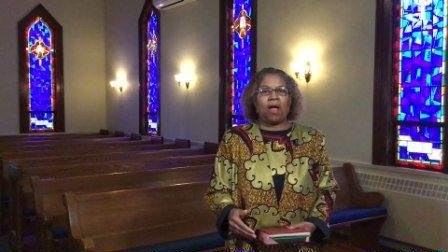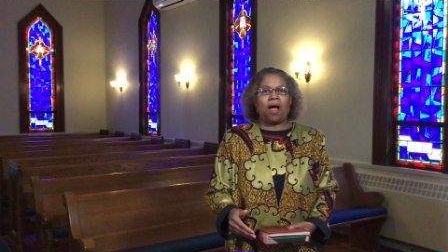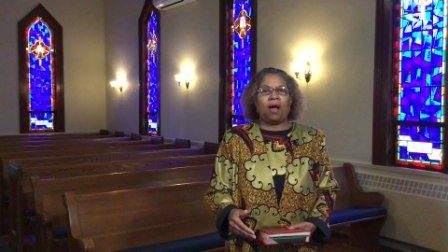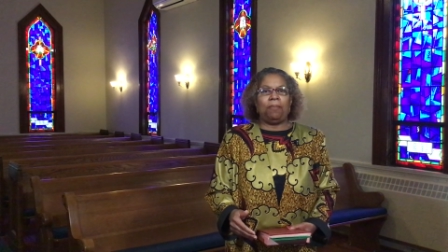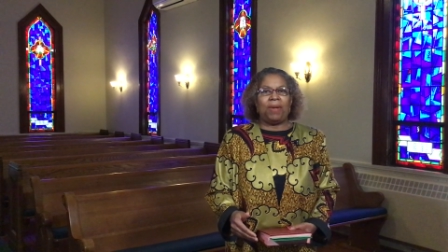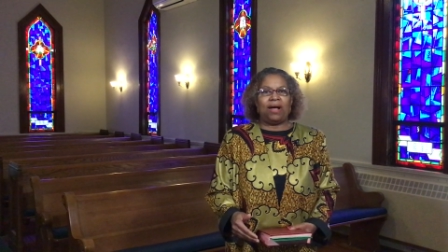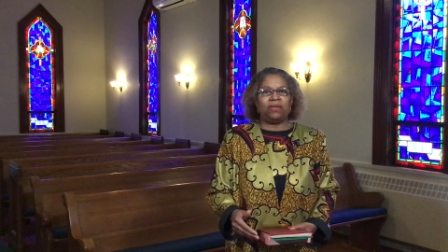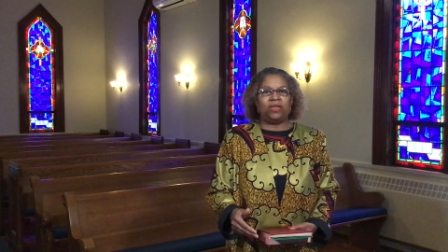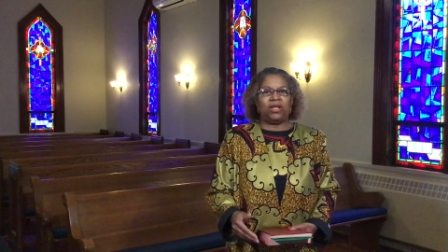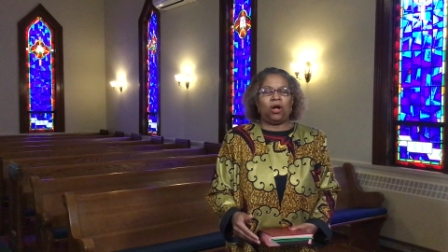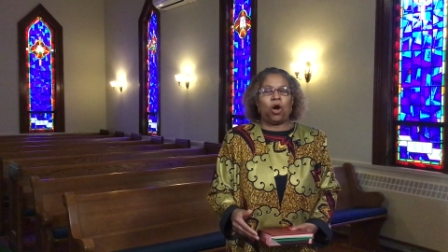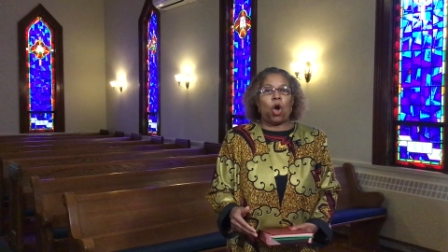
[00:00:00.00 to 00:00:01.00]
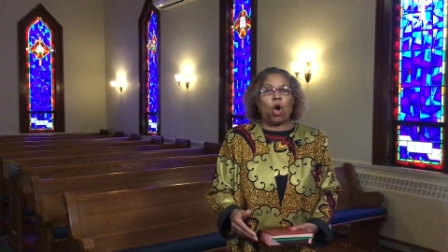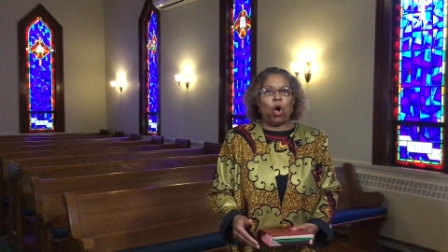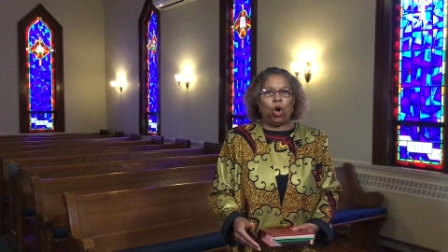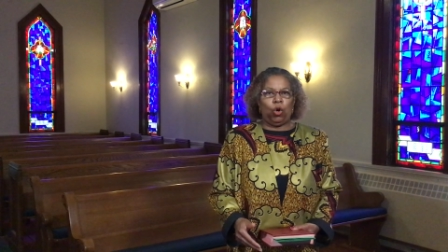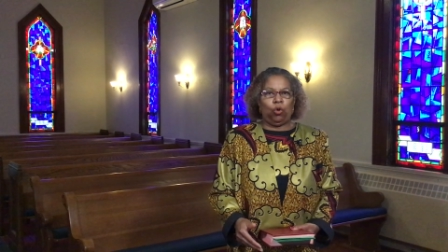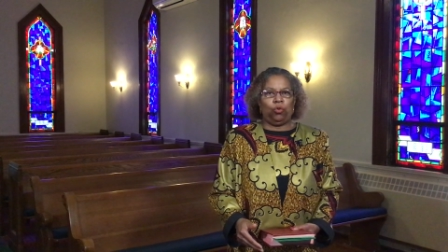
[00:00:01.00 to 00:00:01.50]
about their
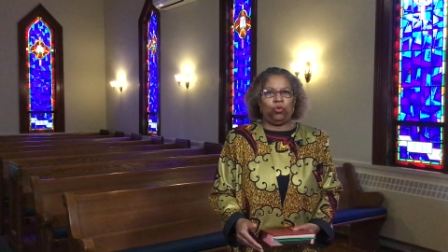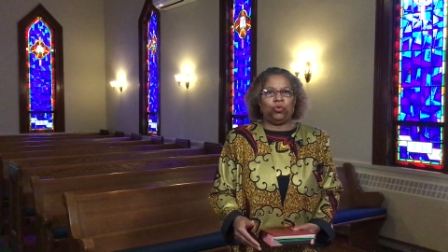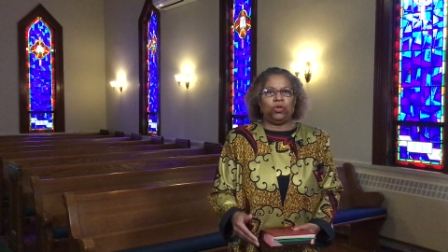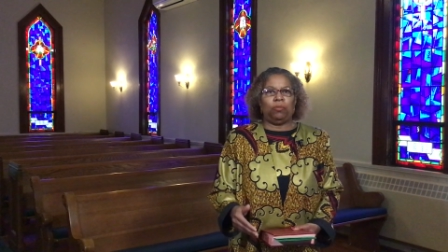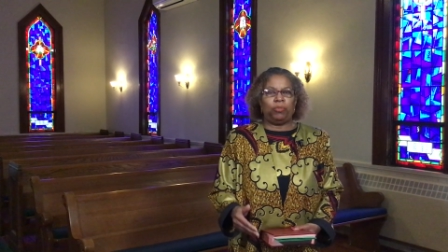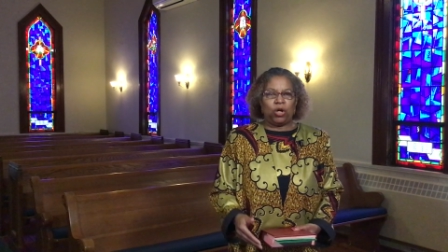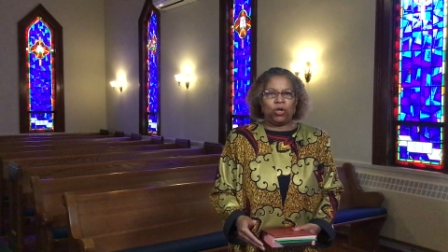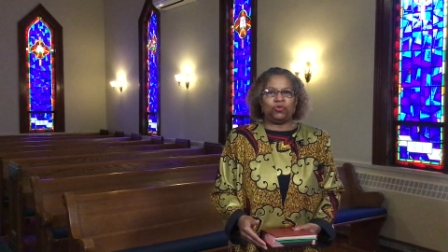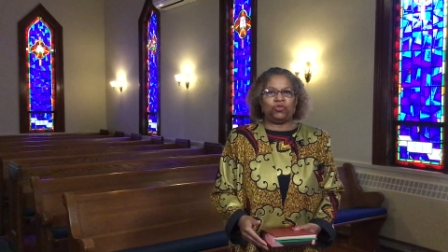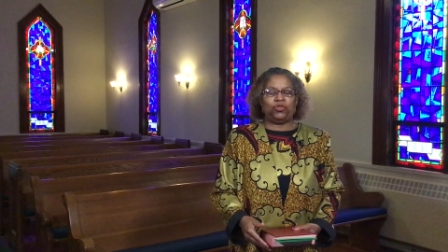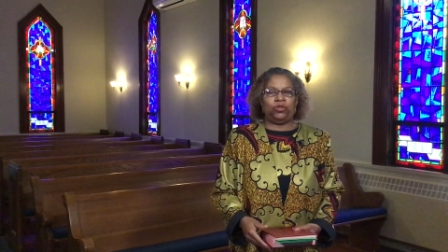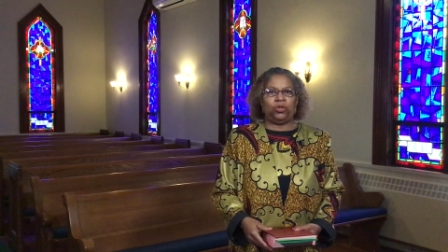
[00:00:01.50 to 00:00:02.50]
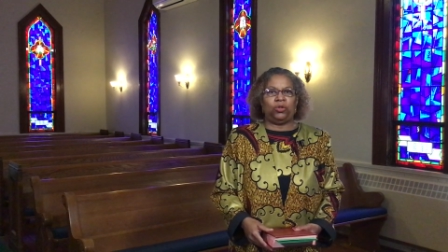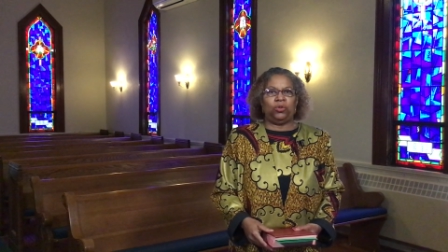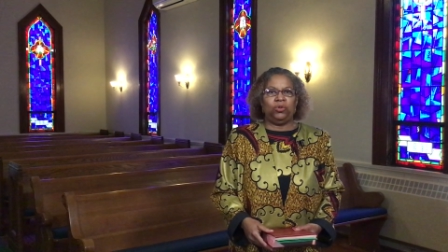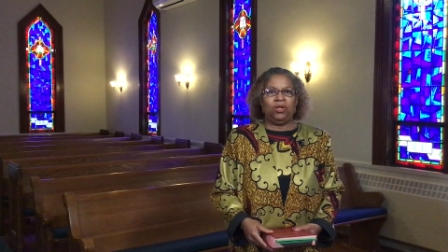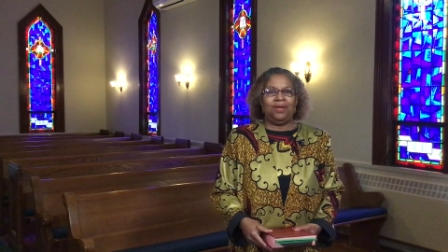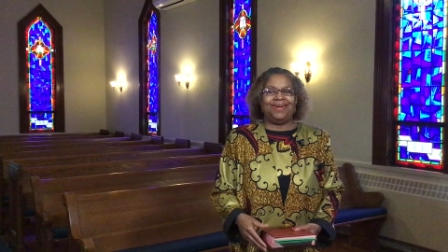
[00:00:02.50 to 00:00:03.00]
own
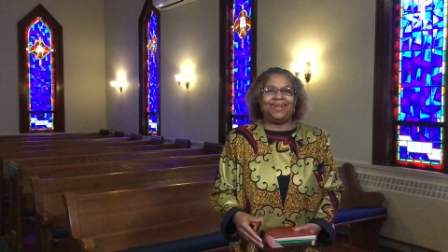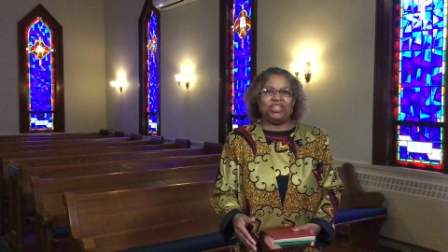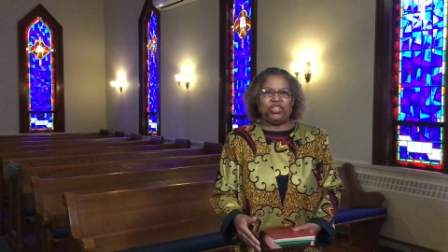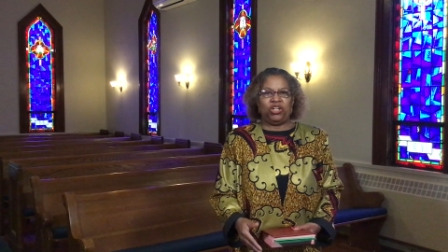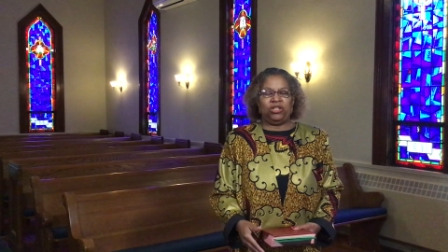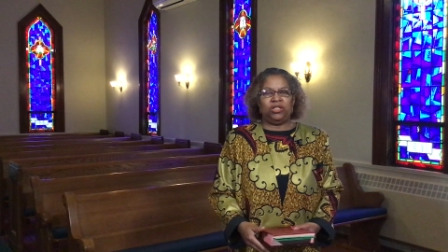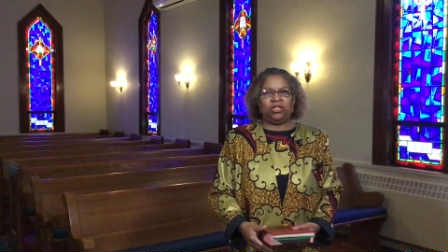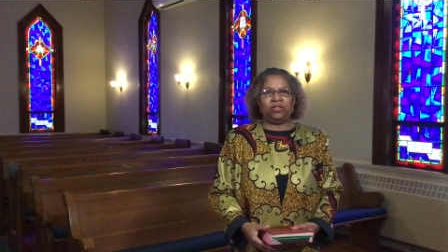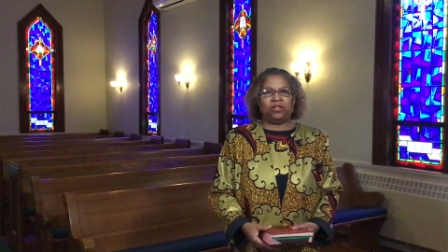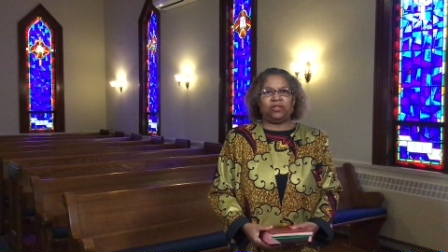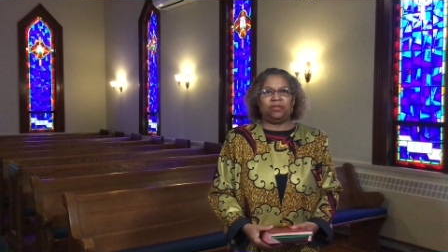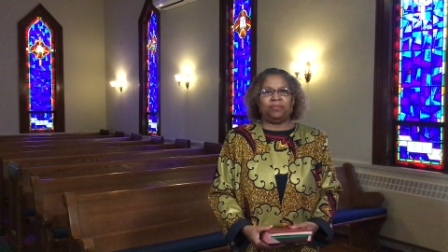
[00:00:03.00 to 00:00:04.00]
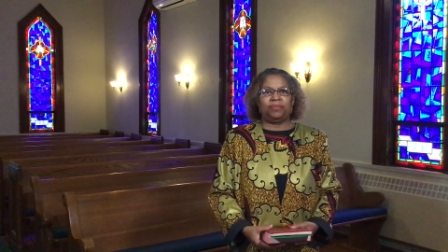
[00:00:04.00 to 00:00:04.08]
personal agendas.